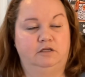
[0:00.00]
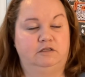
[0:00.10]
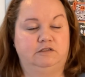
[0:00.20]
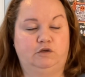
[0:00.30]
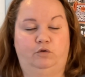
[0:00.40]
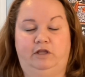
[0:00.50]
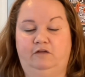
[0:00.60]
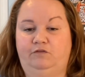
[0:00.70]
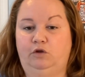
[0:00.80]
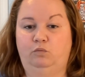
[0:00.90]
So
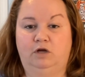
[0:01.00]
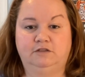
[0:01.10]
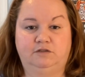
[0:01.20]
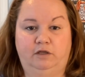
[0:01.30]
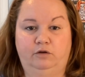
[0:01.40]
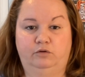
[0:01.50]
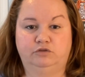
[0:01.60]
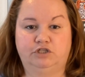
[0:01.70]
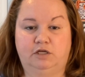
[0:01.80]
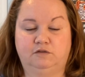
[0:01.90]
if you want to
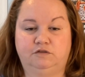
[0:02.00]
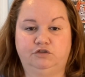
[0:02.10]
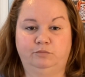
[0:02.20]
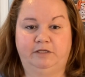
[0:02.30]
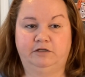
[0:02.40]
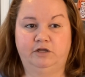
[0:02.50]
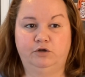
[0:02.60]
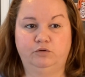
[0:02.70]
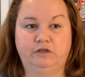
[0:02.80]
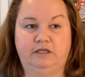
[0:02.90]
just shoot me a
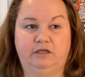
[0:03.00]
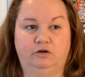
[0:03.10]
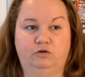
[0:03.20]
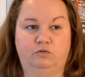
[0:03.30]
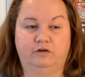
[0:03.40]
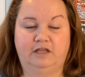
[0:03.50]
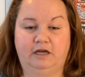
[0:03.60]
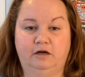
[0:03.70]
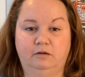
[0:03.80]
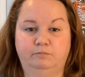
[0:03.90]
note here or
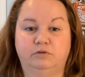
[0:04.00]
there,